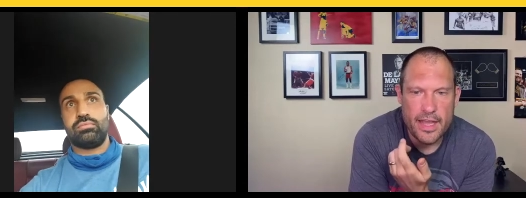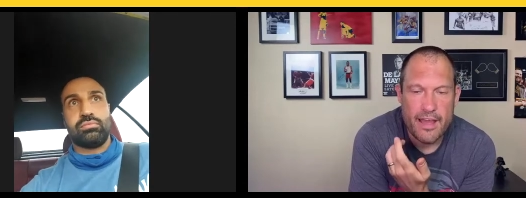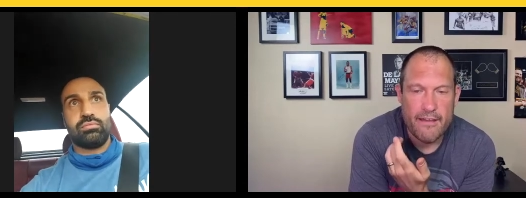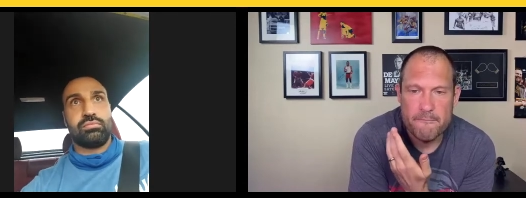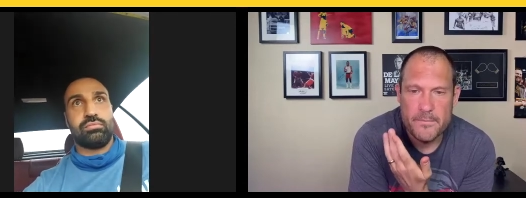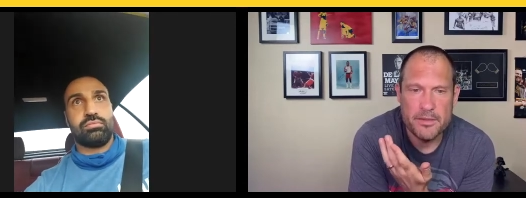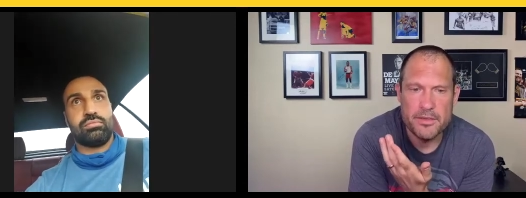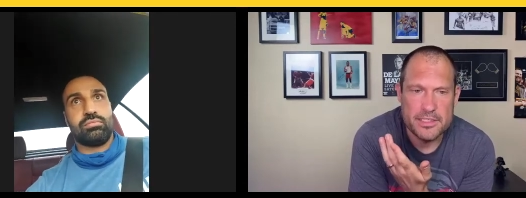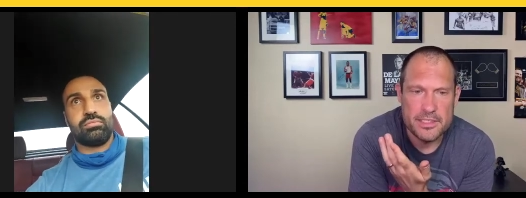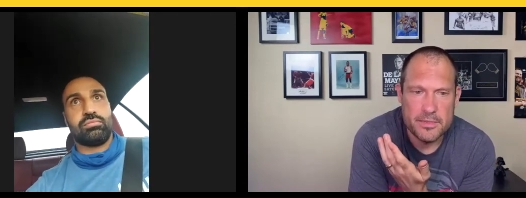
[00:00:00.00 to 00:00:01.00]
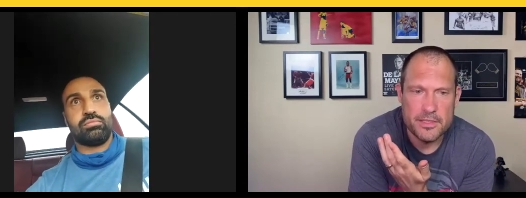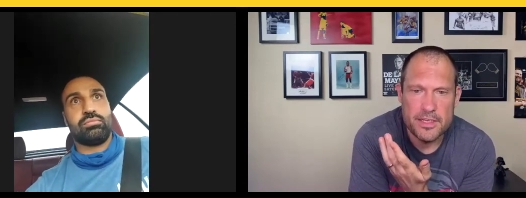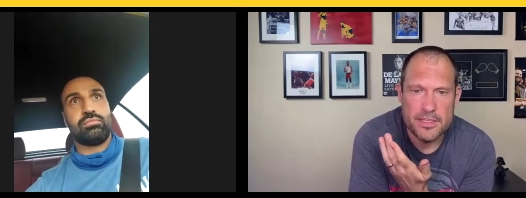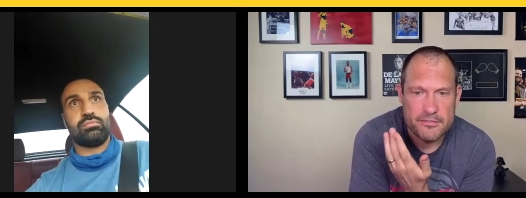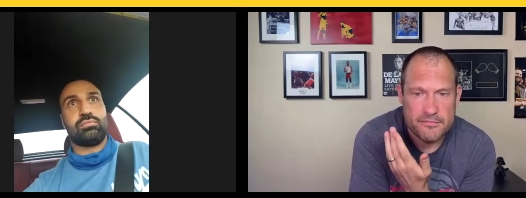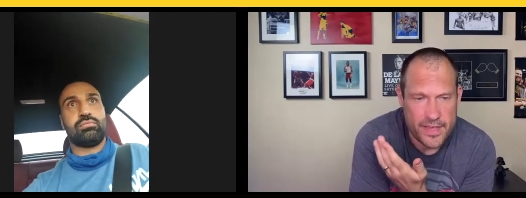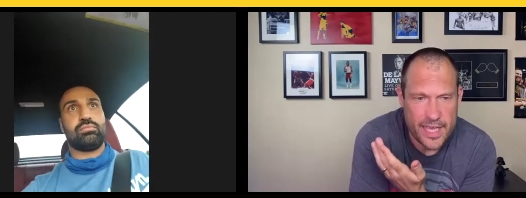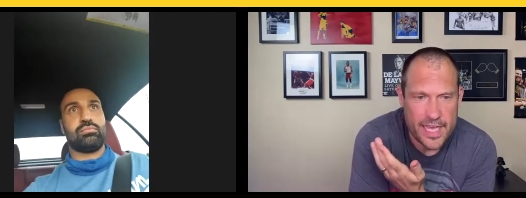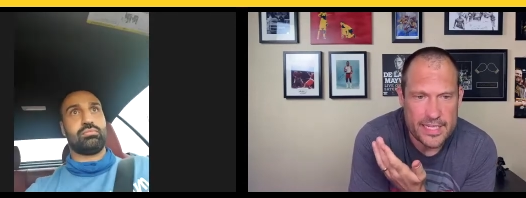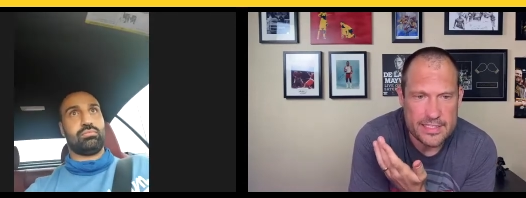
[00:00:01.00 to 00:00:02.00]
Speaker 1: have millions and millions of
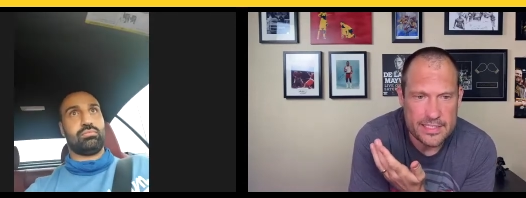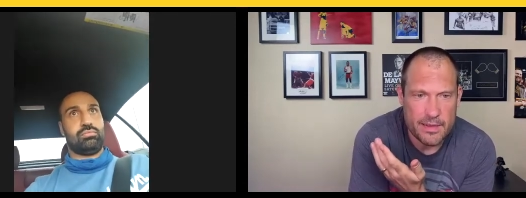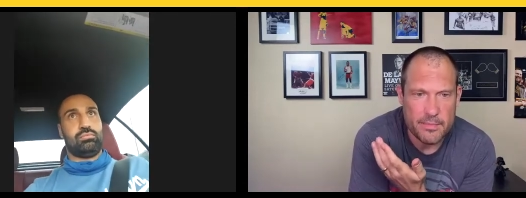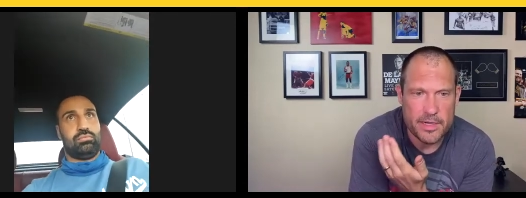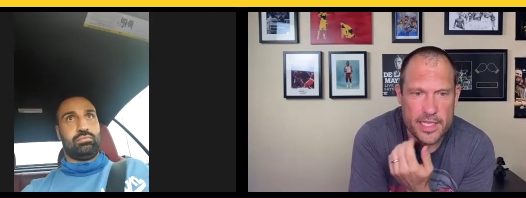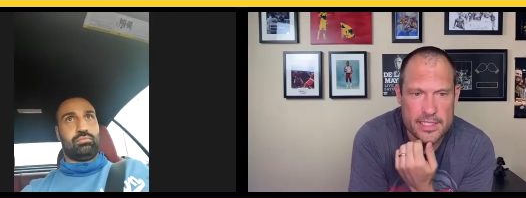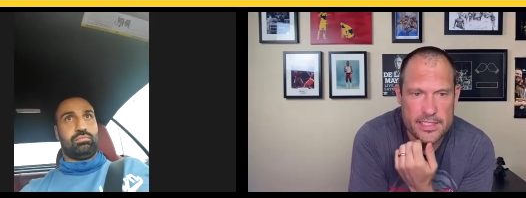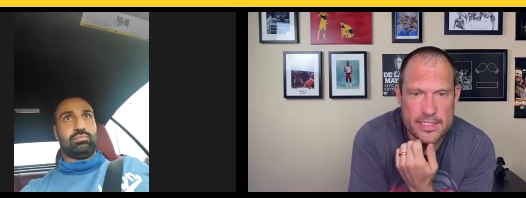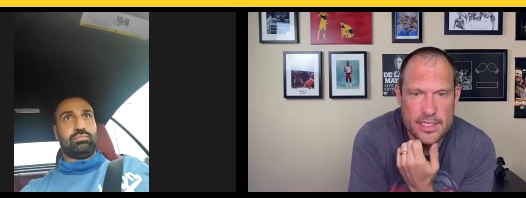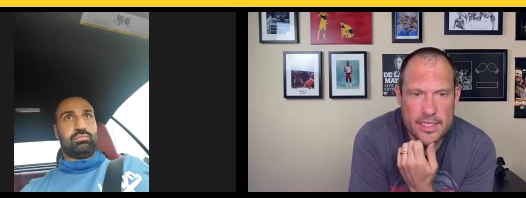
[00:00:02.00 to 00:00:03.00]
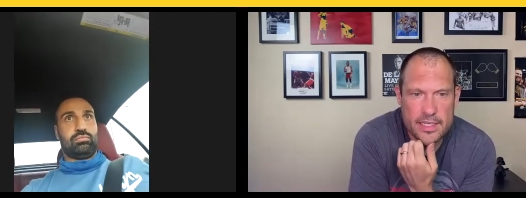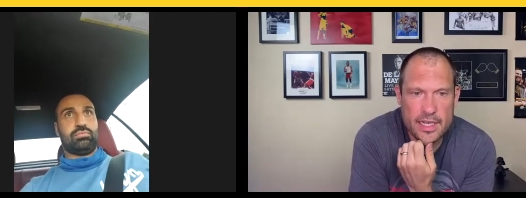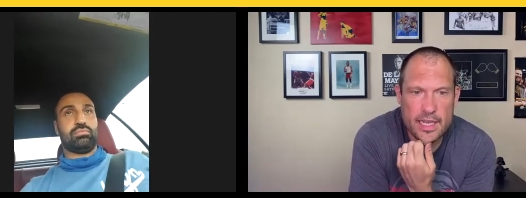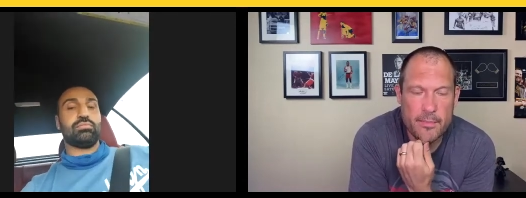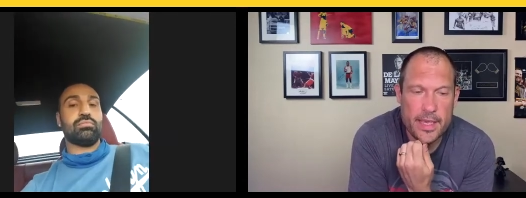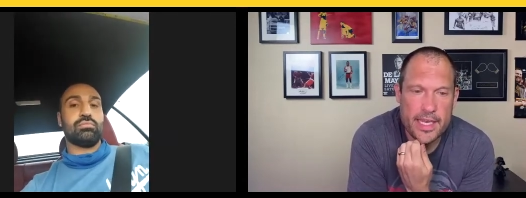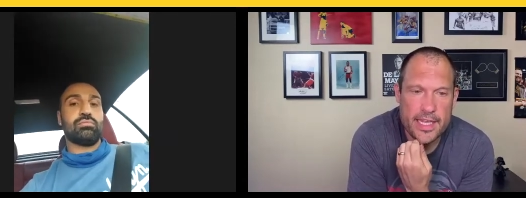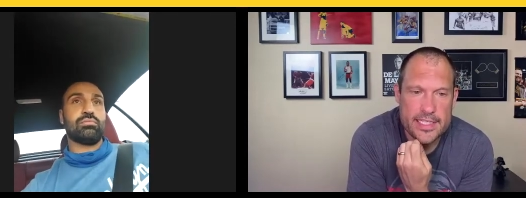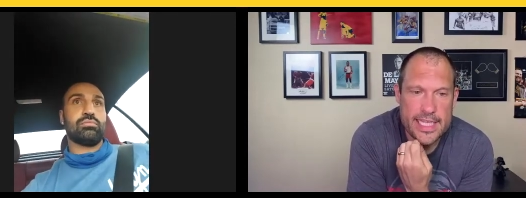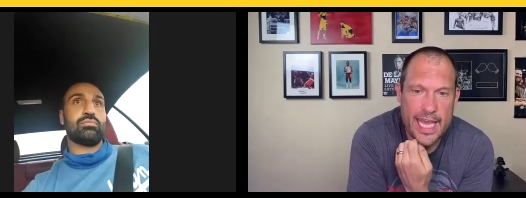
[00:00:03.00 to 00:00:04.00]
fans, celebrities come in
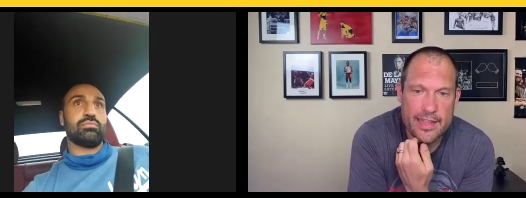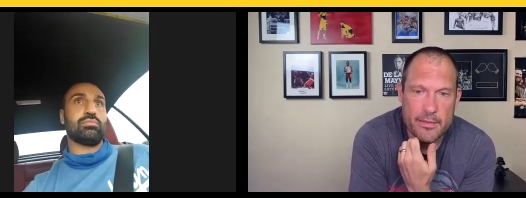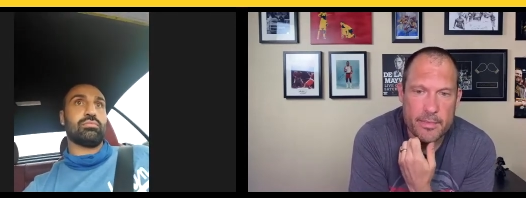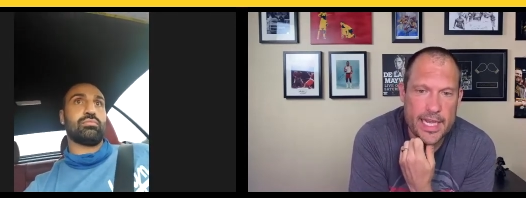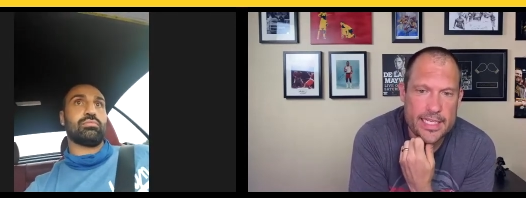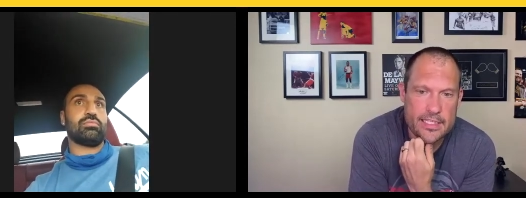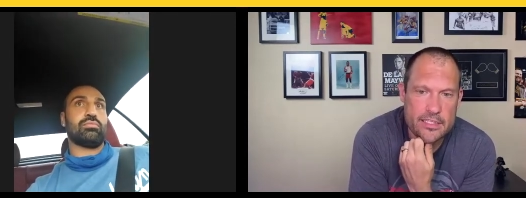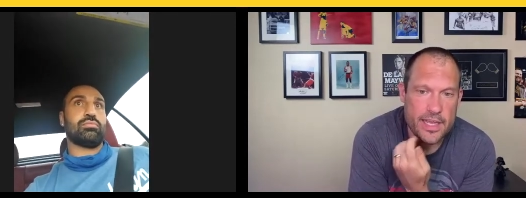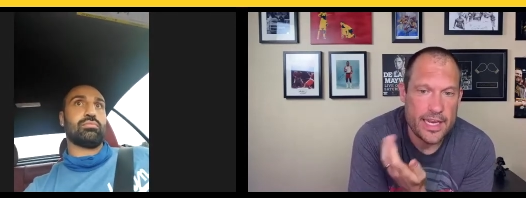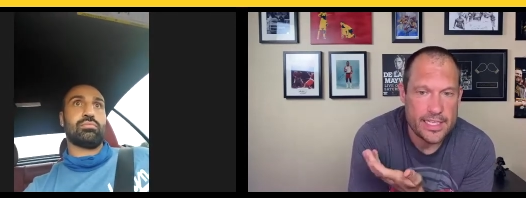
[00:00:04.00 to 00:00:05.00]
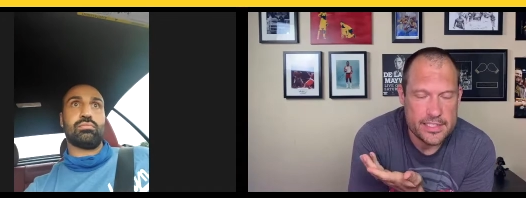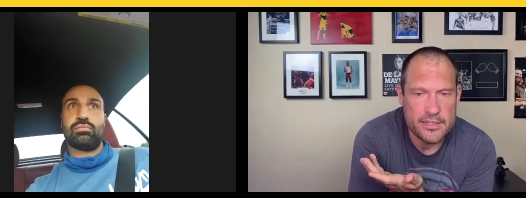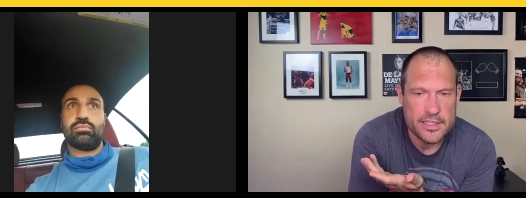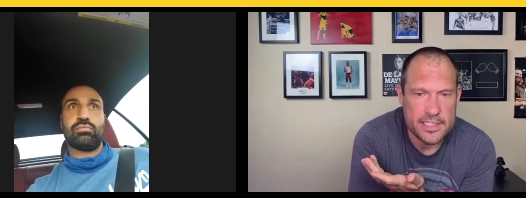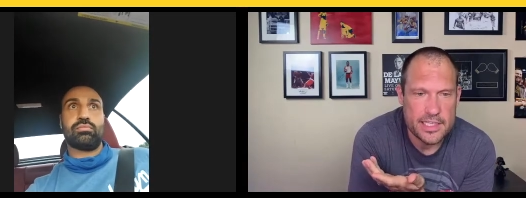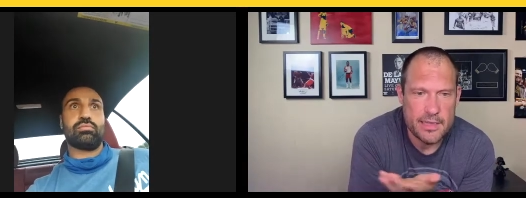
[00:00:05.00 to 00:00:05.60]
and take their boxing training seriously.